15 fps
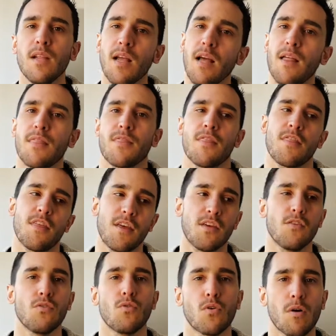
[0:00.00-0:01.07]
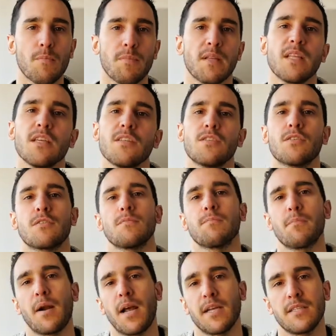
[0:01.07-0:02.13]
And thanks to competition,
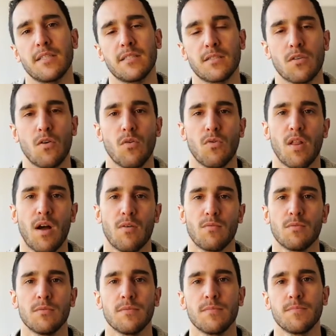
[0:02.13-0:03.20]
prices go down.